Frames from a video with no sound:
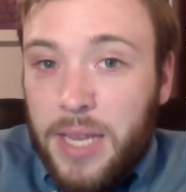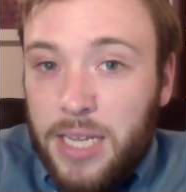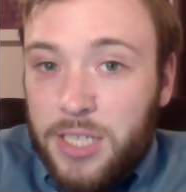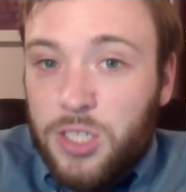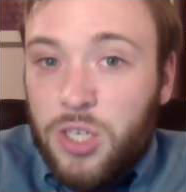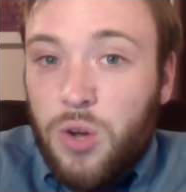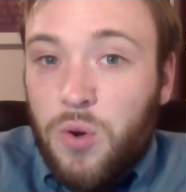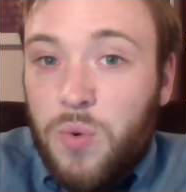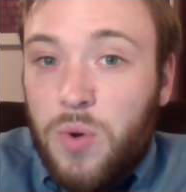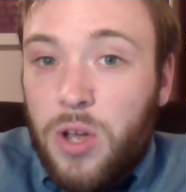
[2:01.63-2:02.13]
And
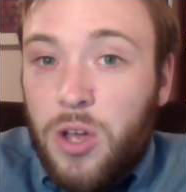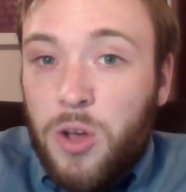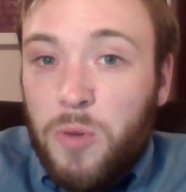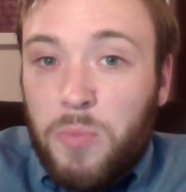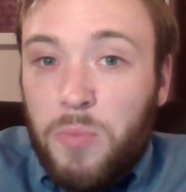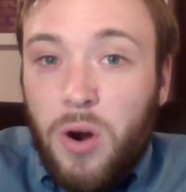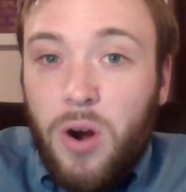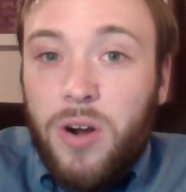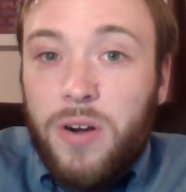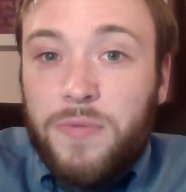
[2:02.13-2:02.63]
so
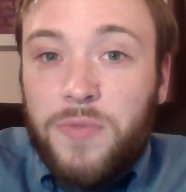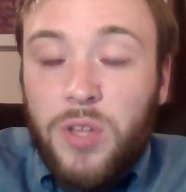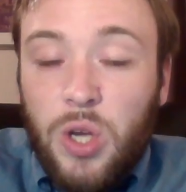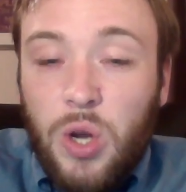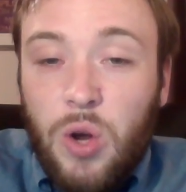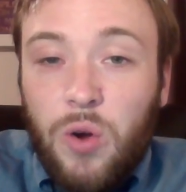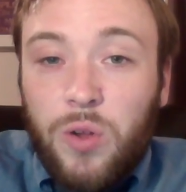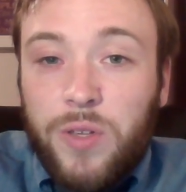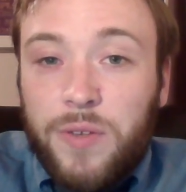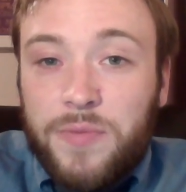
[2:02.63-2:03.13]
part
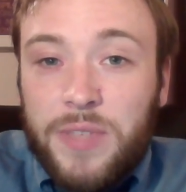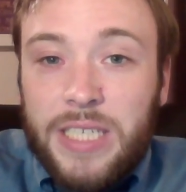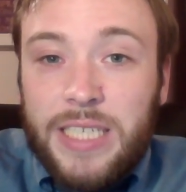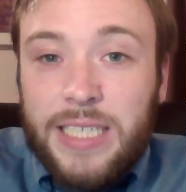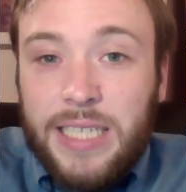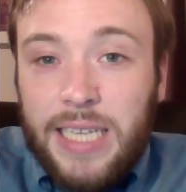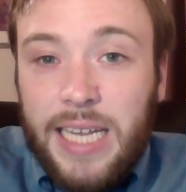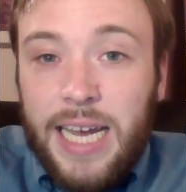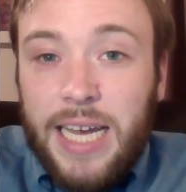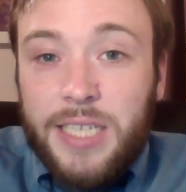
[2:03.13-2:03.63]
goal of this
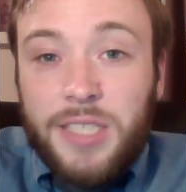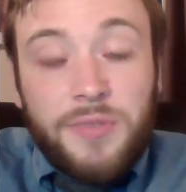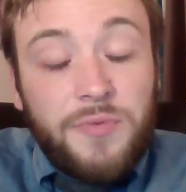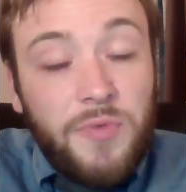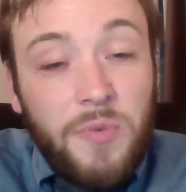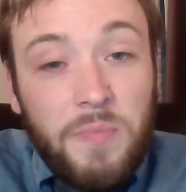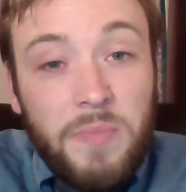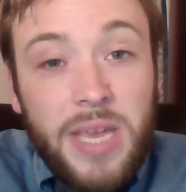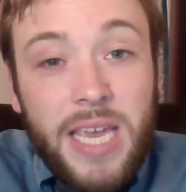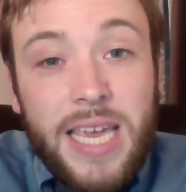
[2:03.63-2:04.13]
class
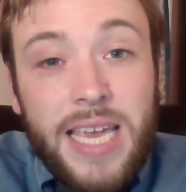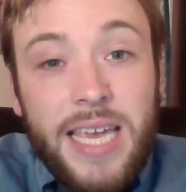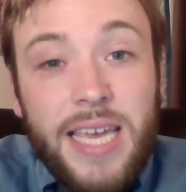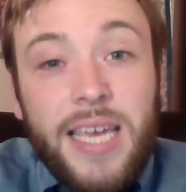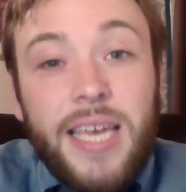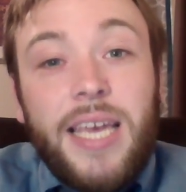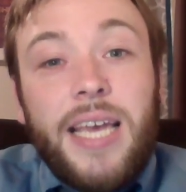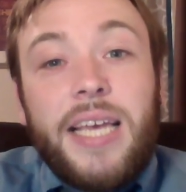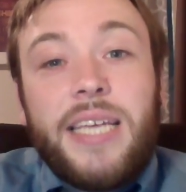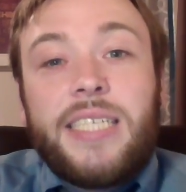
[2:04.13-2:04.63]
for
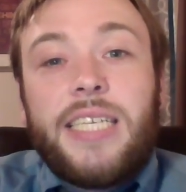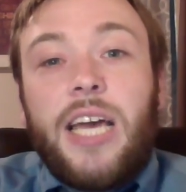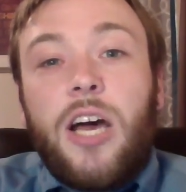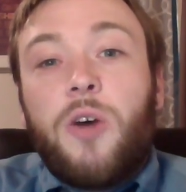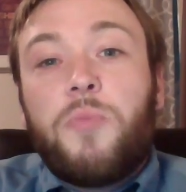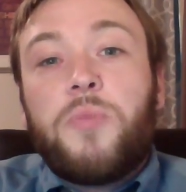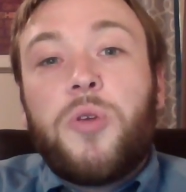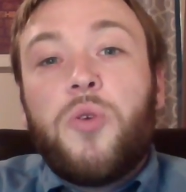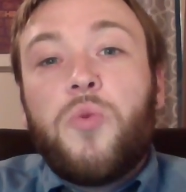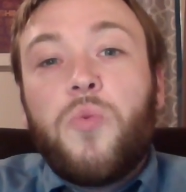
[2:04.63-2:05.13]
me is to
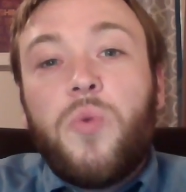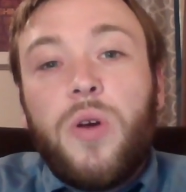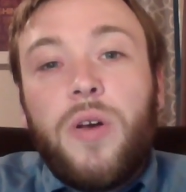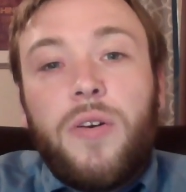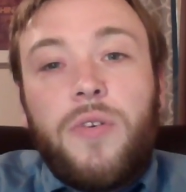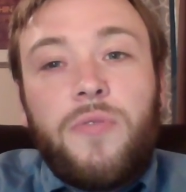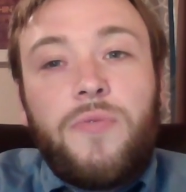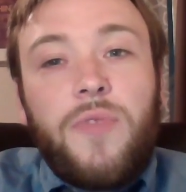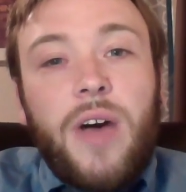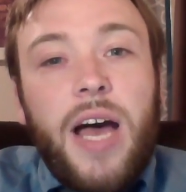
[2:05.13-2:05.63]
help you
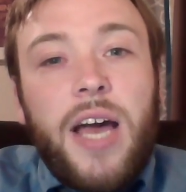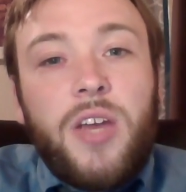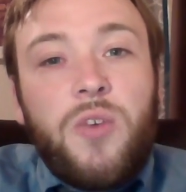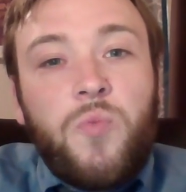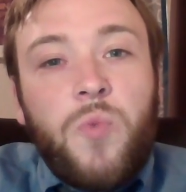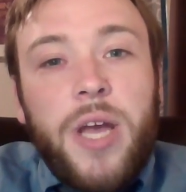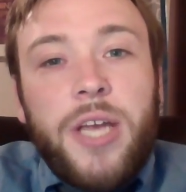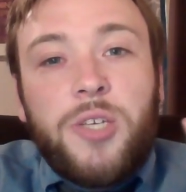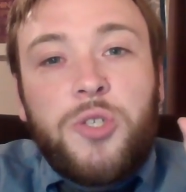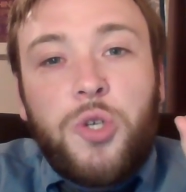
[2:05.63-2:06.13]

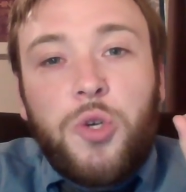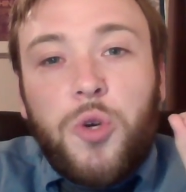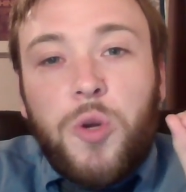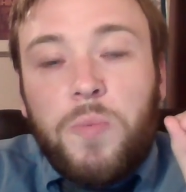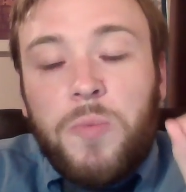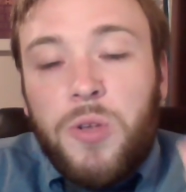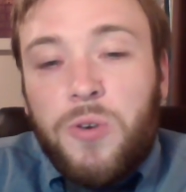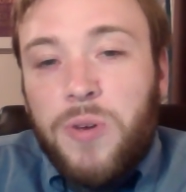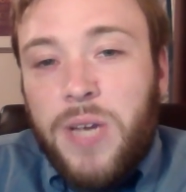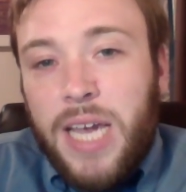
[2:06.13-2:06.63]
find ways to
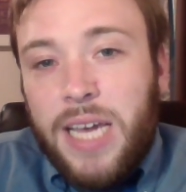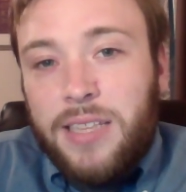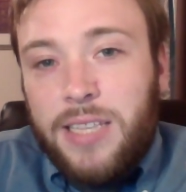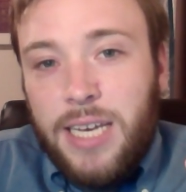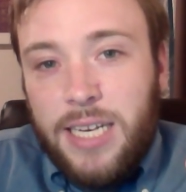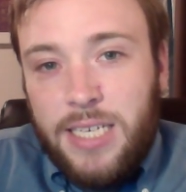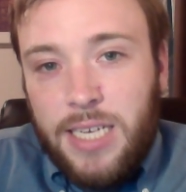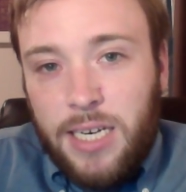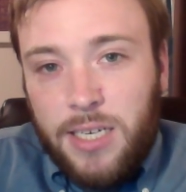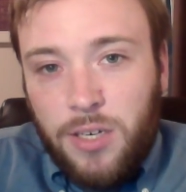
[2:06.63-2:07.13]
communicate
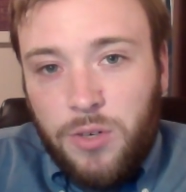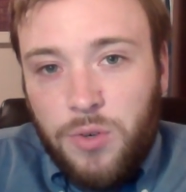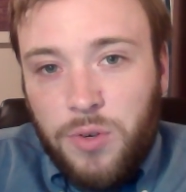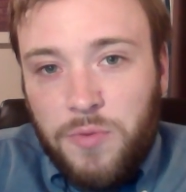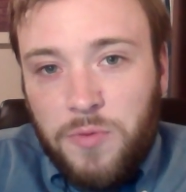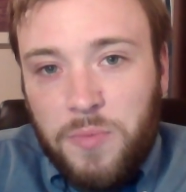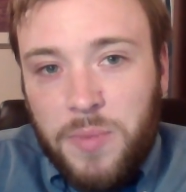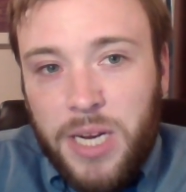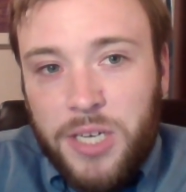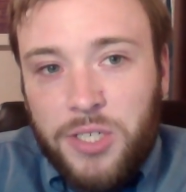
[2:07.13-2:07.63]
that technical
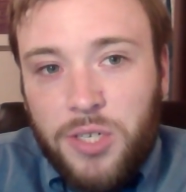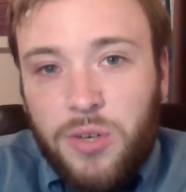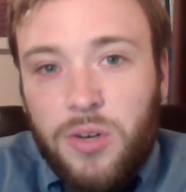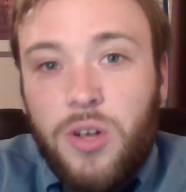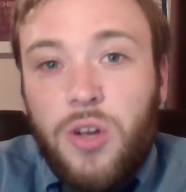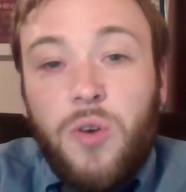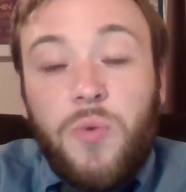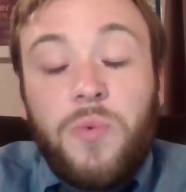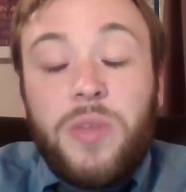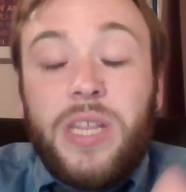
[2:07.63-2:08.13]

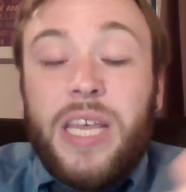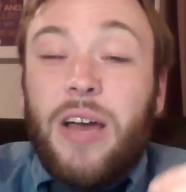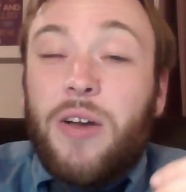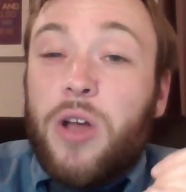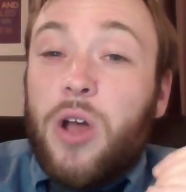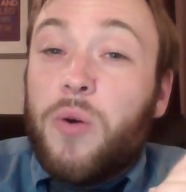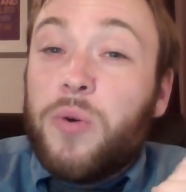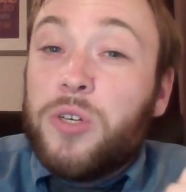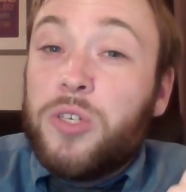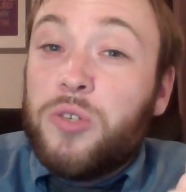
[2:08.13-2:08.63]
information
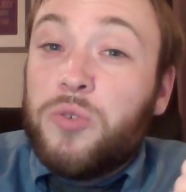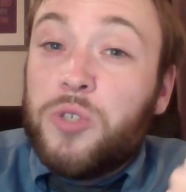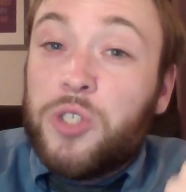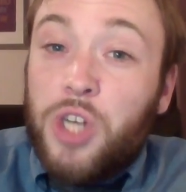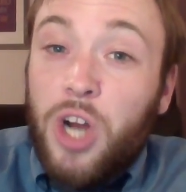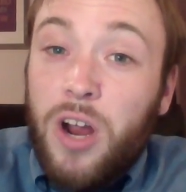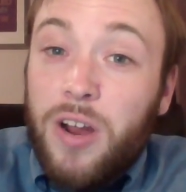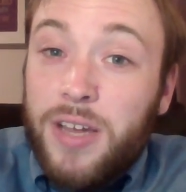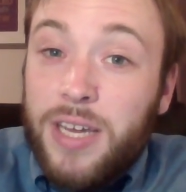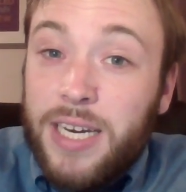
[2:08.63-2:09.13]
without going too
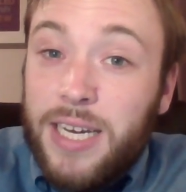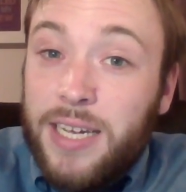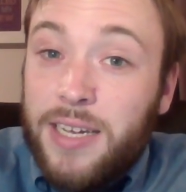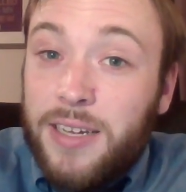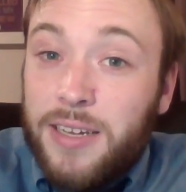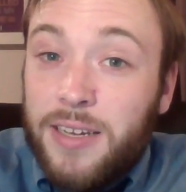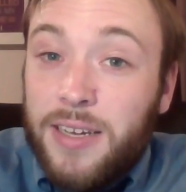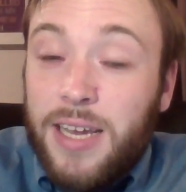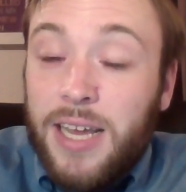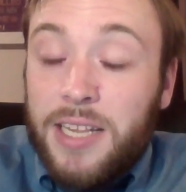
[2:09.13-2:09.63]
jargony
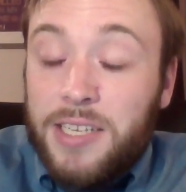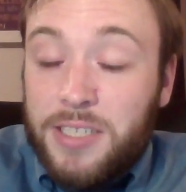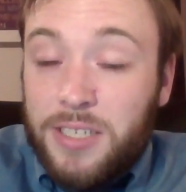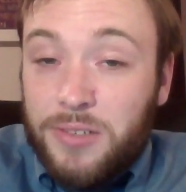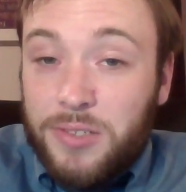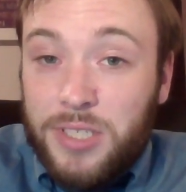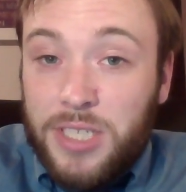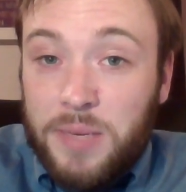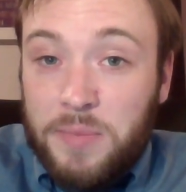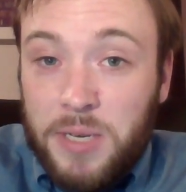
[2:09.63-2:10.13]
and
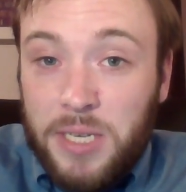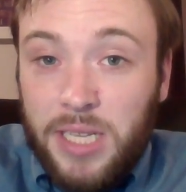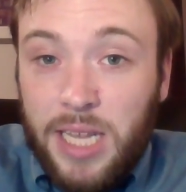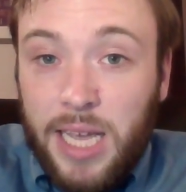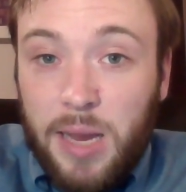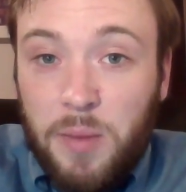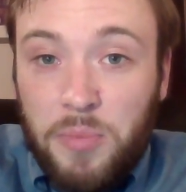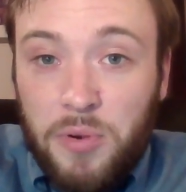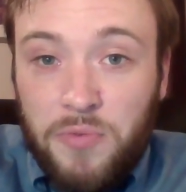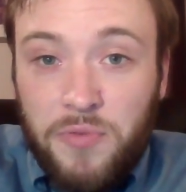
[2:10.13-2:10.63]
still seeming
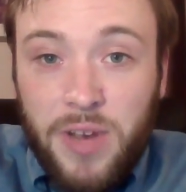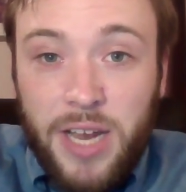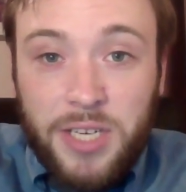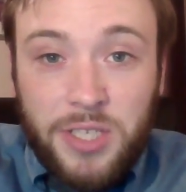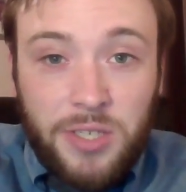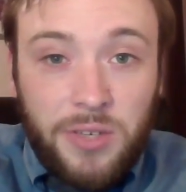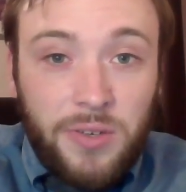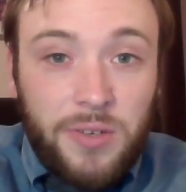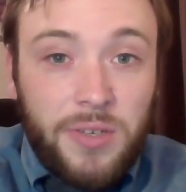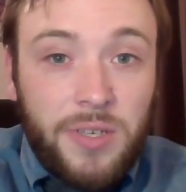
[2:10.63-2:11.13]
like a
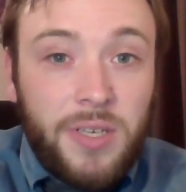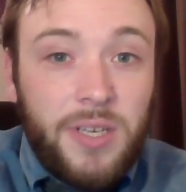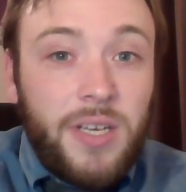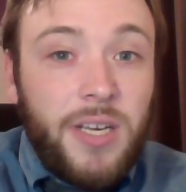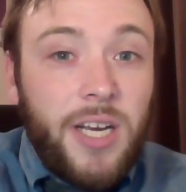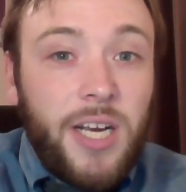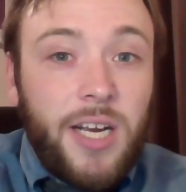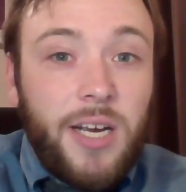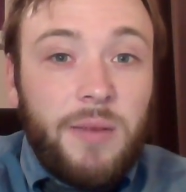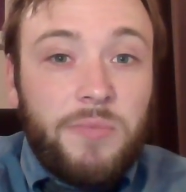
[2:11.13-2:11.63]
professional.
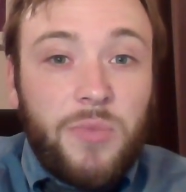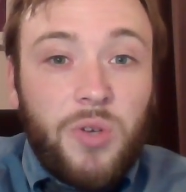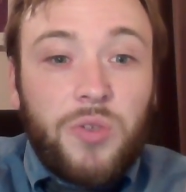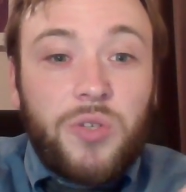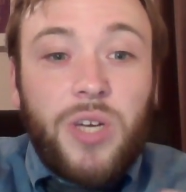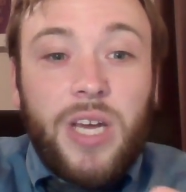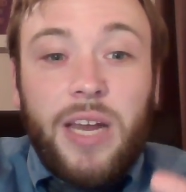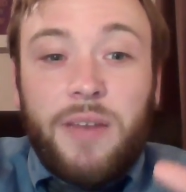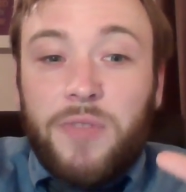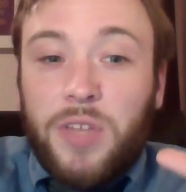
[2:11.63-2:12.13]

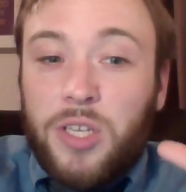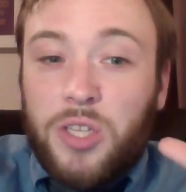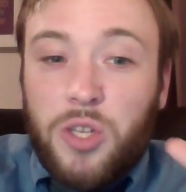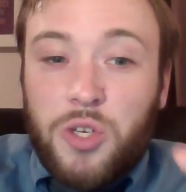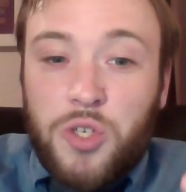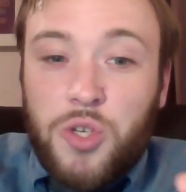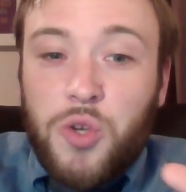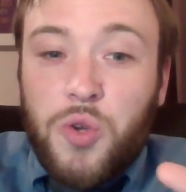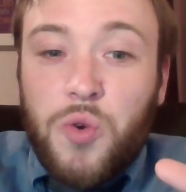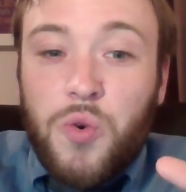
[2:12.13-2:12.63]
Those are kind of like
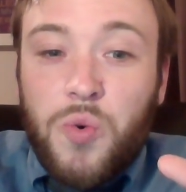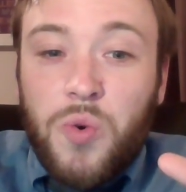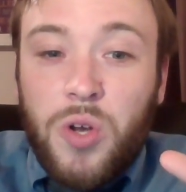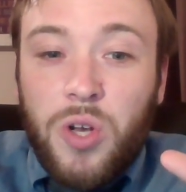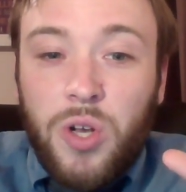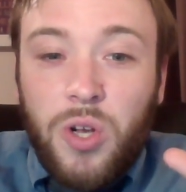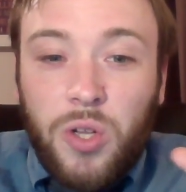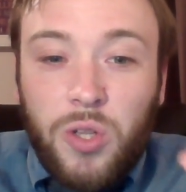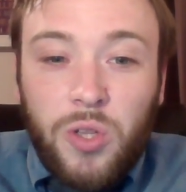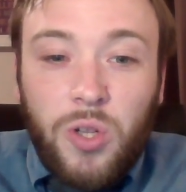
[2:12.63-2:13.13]
the two
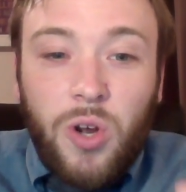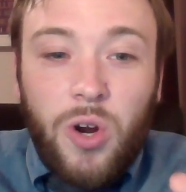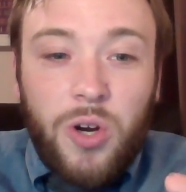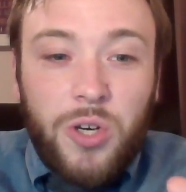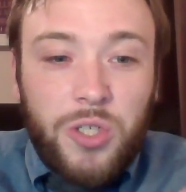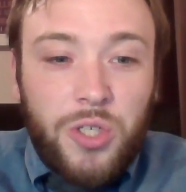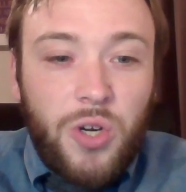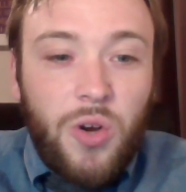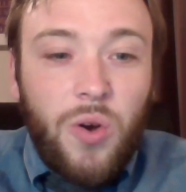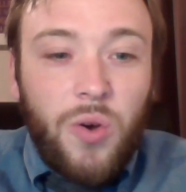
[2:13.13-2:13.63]

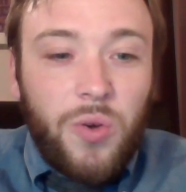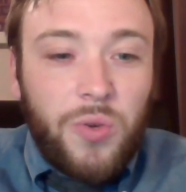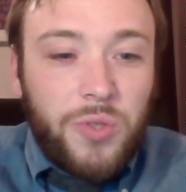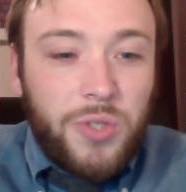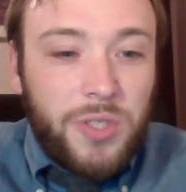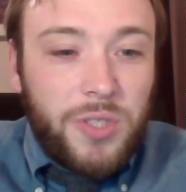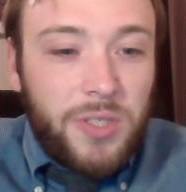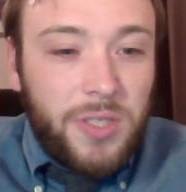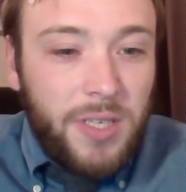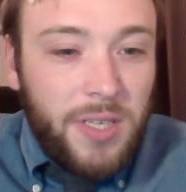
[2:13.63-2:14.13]
large
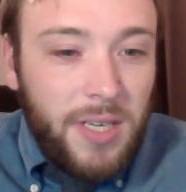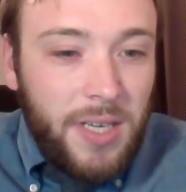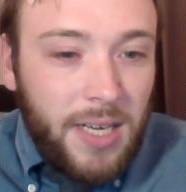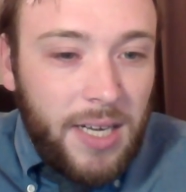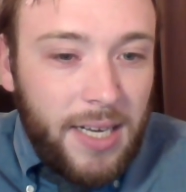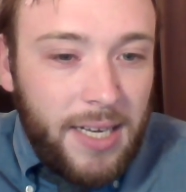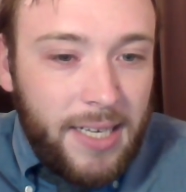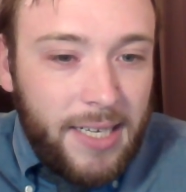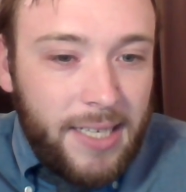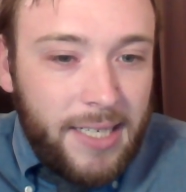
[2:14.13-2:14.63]
goals.
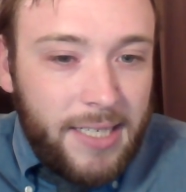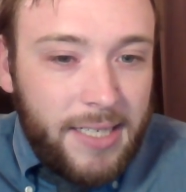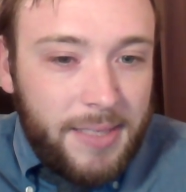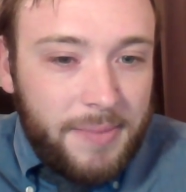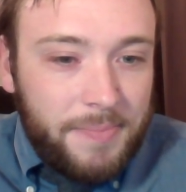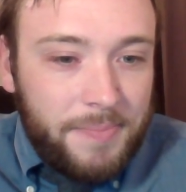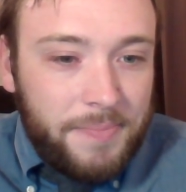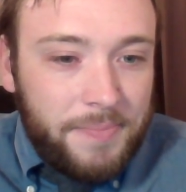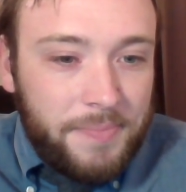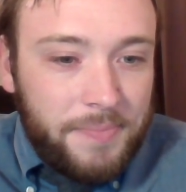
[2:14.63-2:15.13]

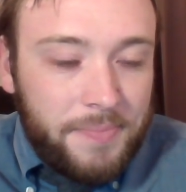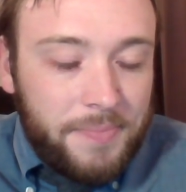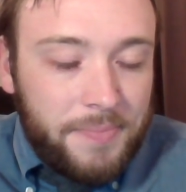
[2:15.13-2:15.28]
Let's